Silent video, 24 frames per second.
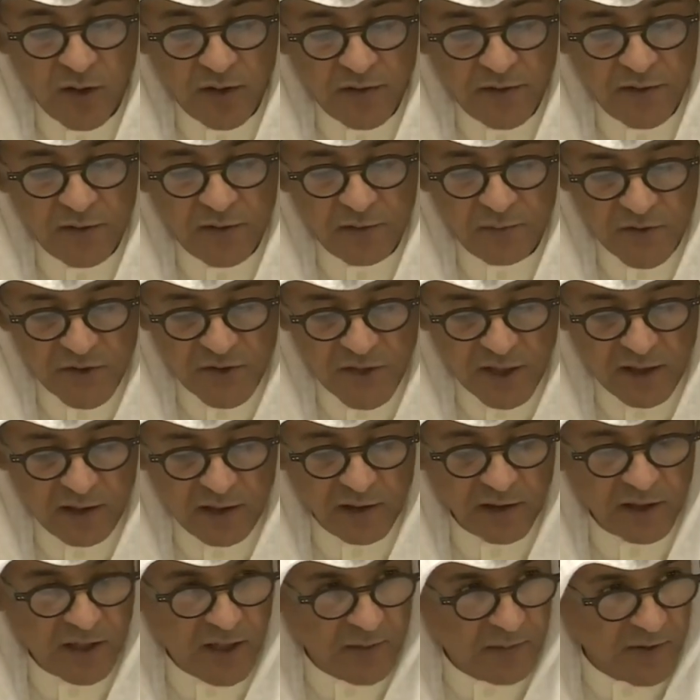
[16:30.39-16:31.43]
event is
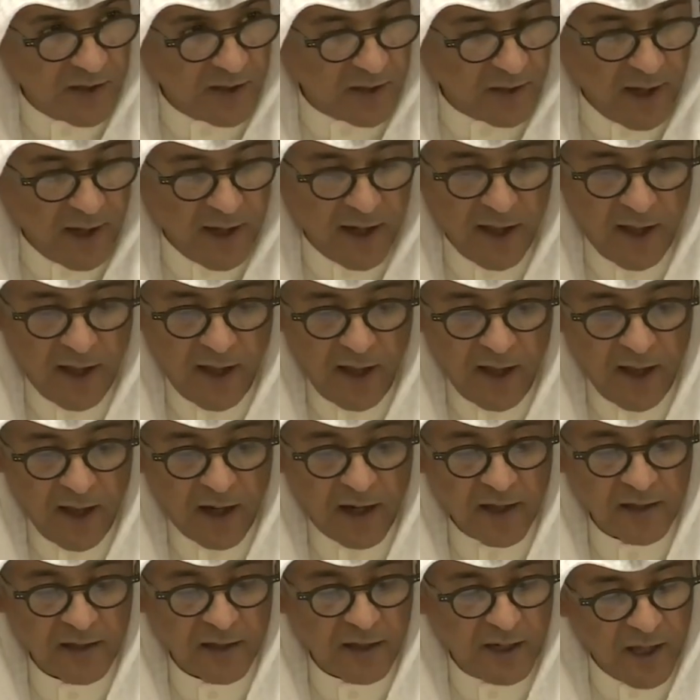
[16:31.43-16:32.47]
taking place
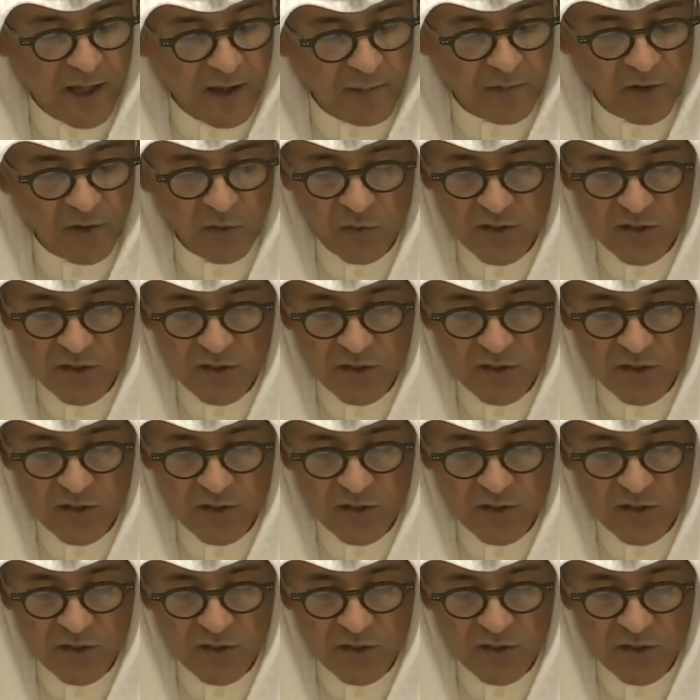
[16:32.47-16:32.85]
at the